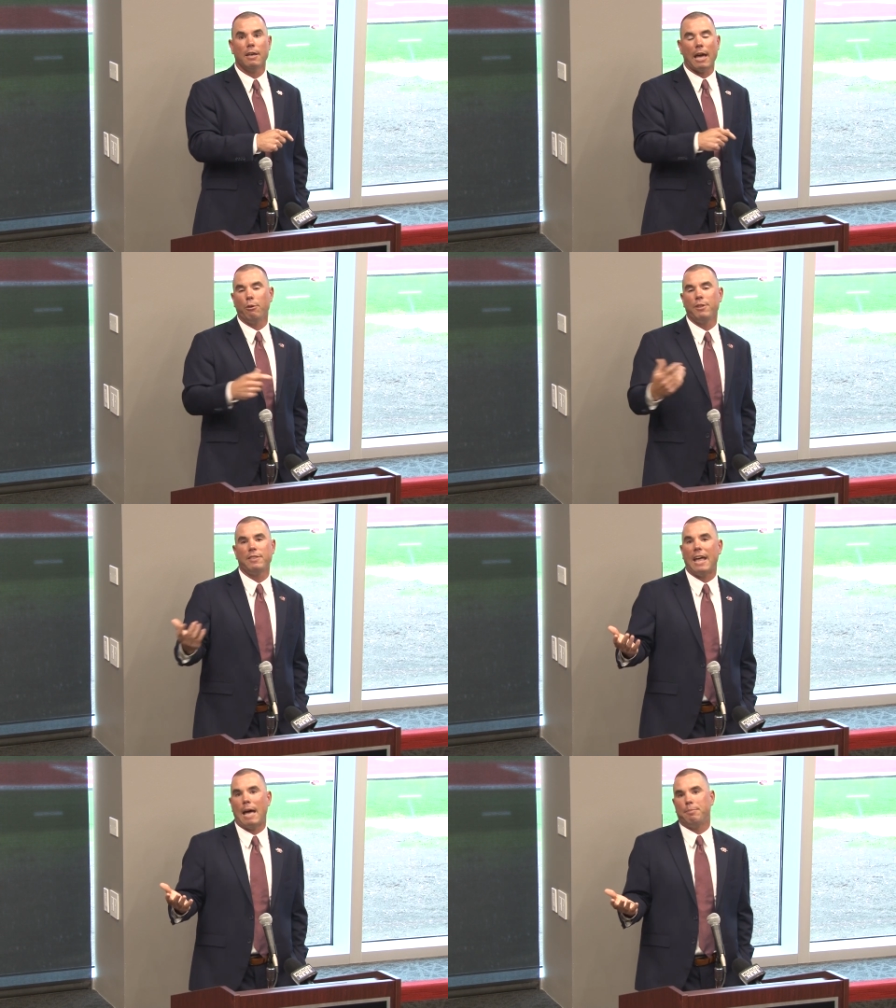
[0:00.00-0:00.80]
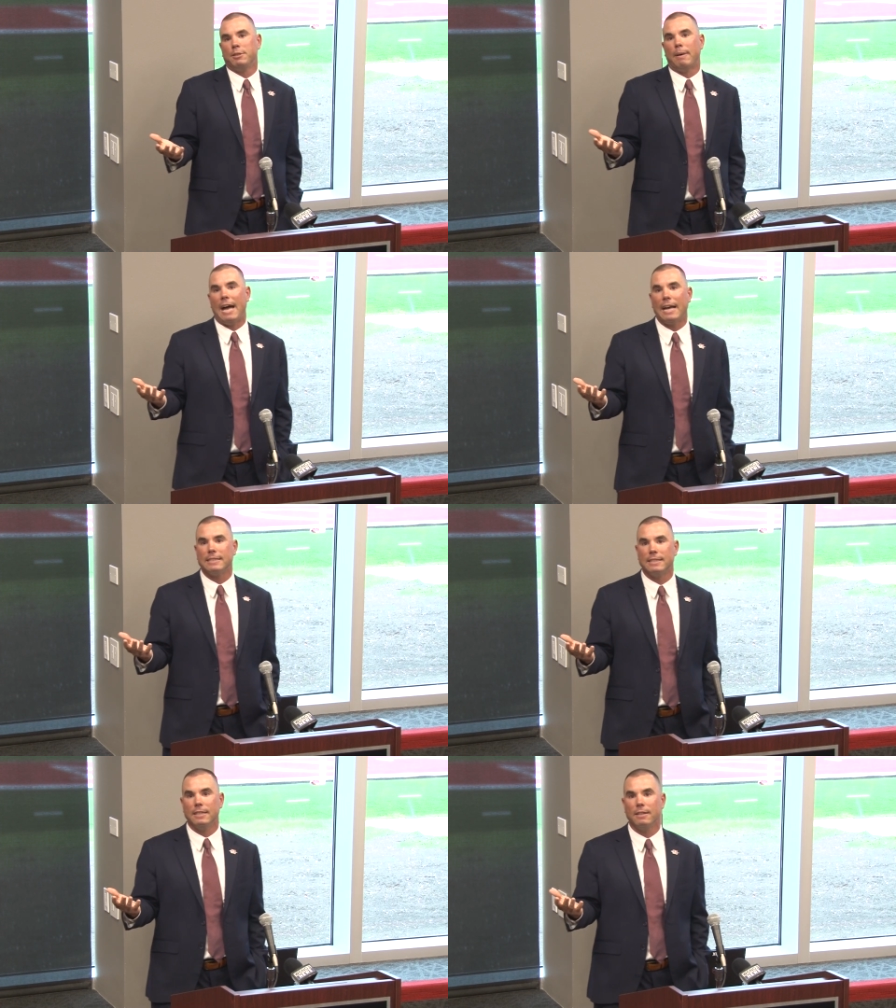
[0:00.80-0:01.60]
I don't think that happens by
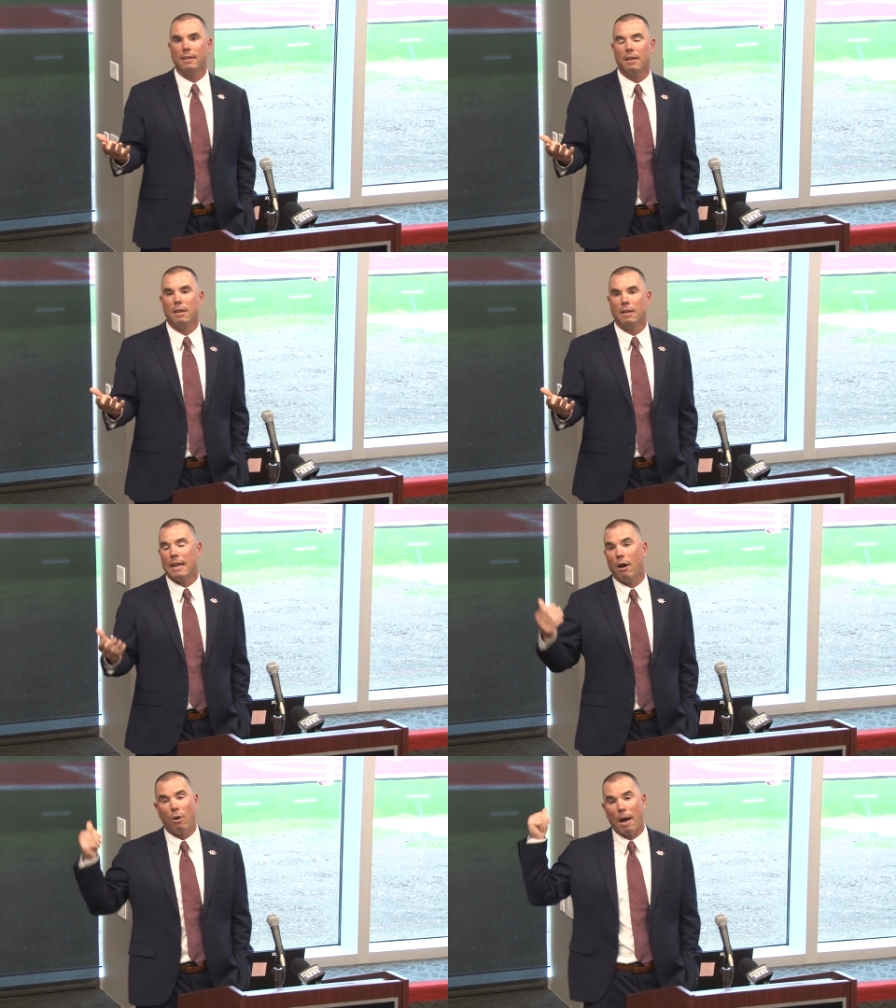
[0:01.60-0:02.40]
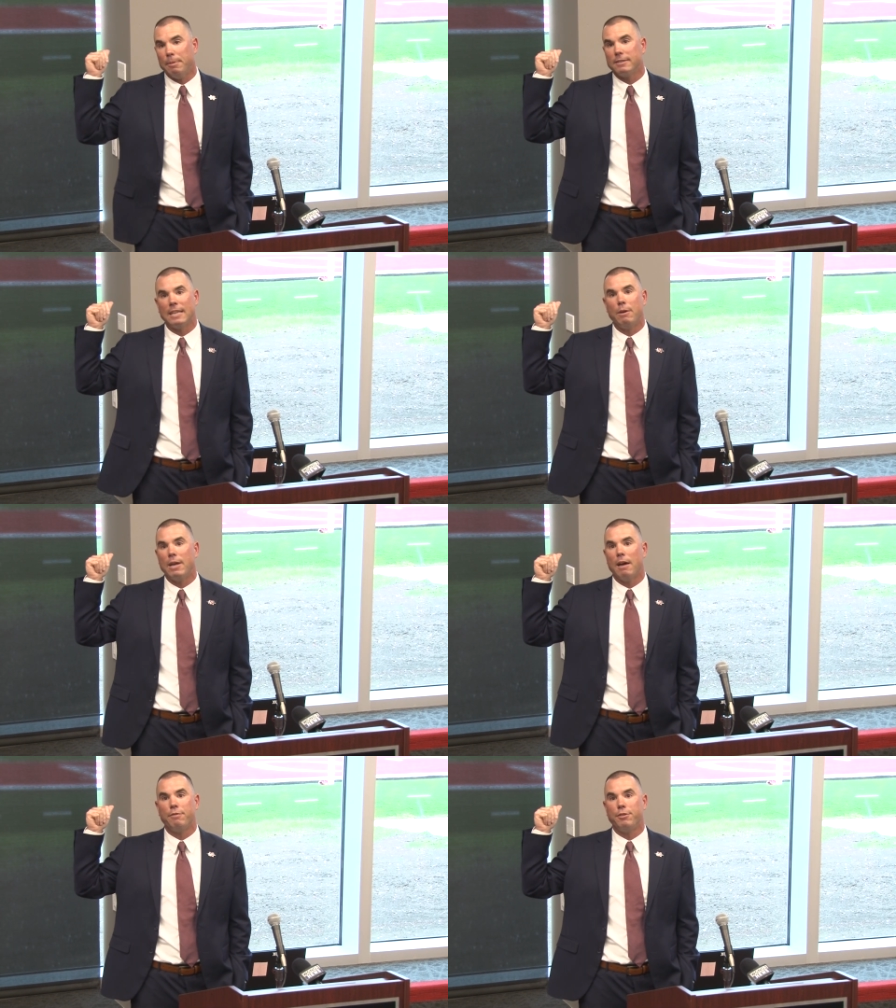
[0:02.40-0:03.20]
accident. Now, I'm not saying we
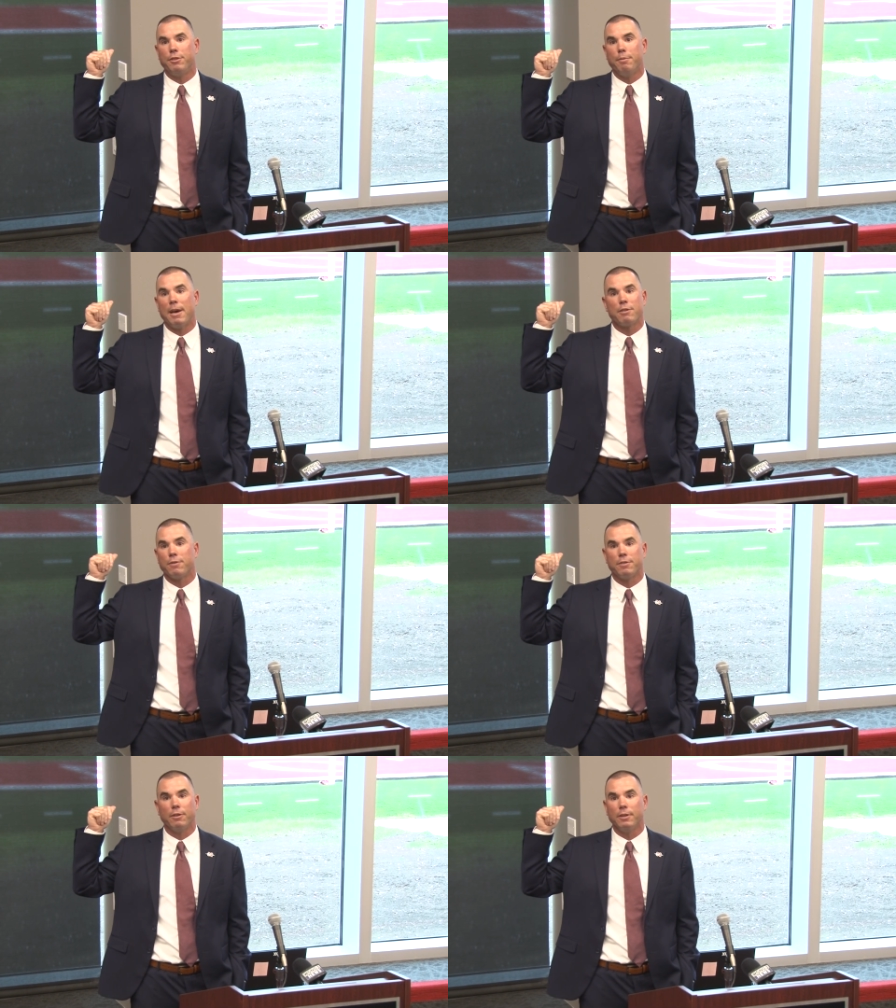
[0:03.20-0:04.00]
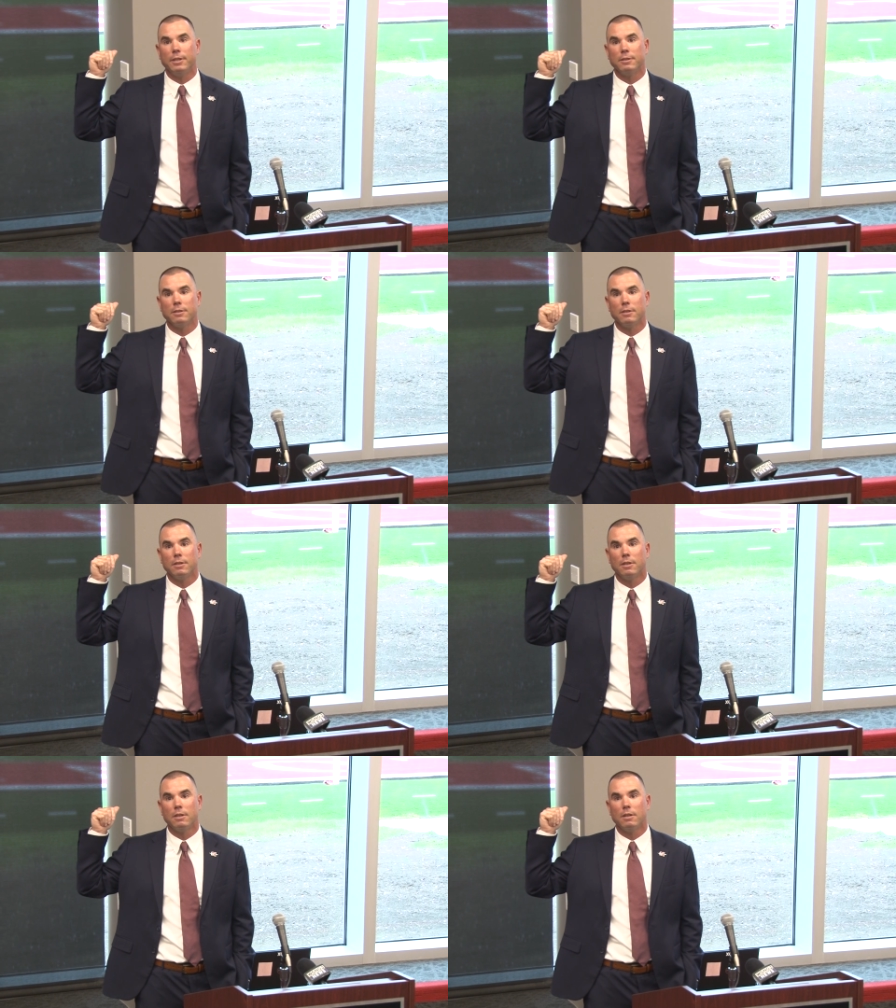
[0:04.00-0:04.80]
have the best facilities,
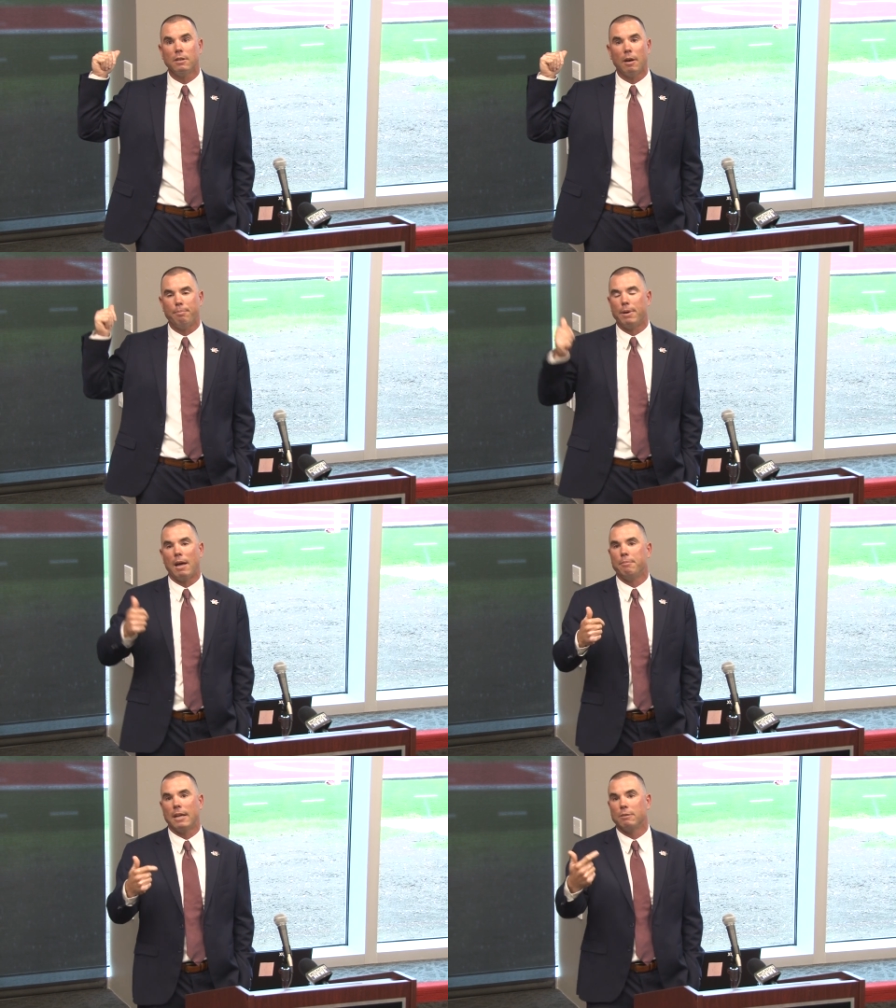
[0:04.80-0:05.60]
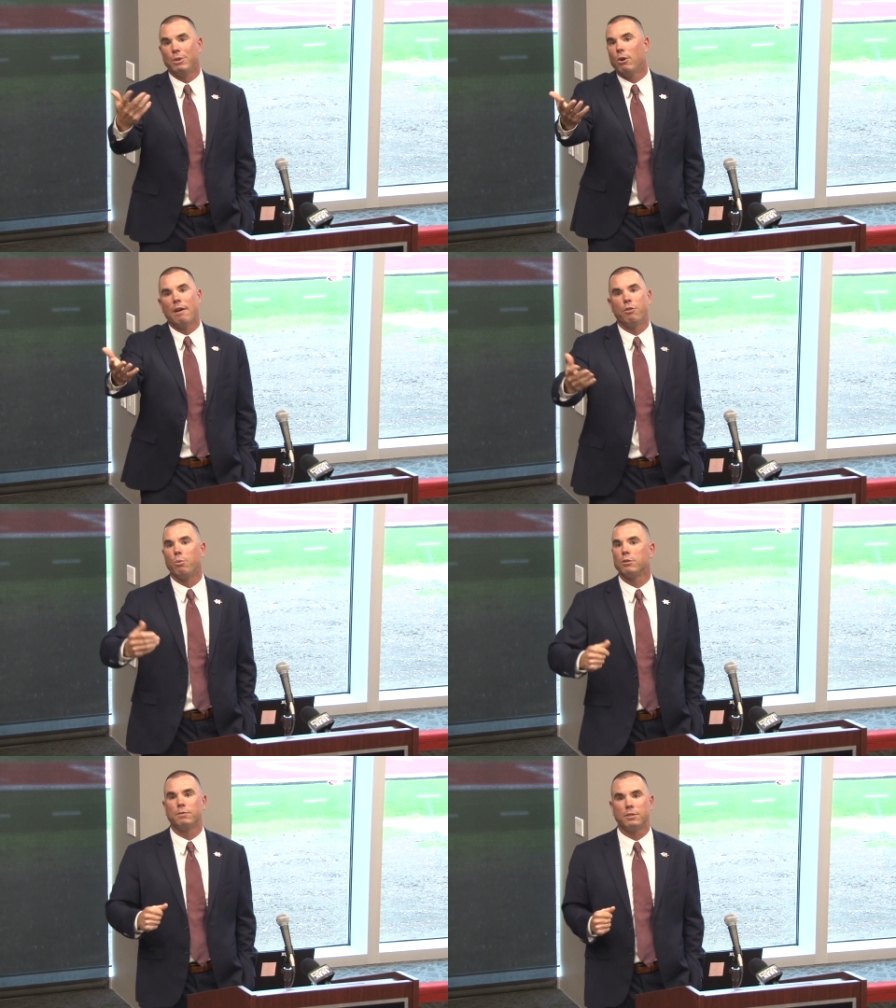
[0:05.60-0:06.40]
uh, but I'm not, we don't have the
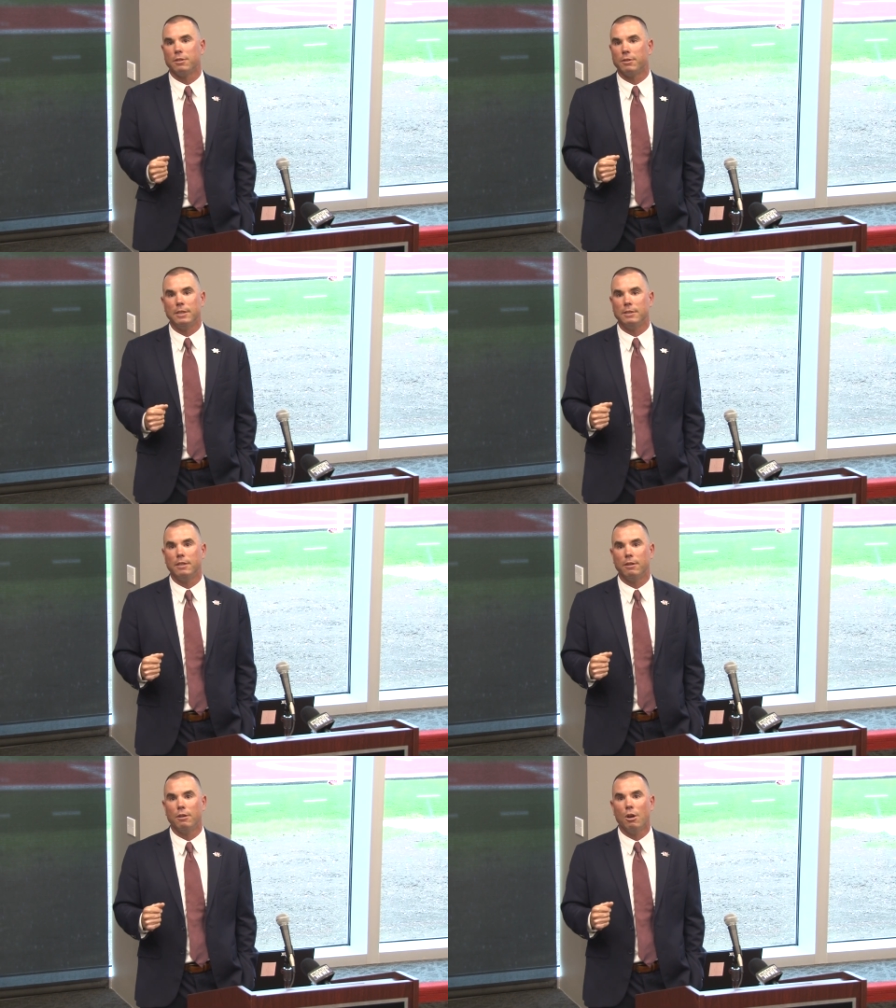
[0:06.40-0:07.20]
worst facilities either.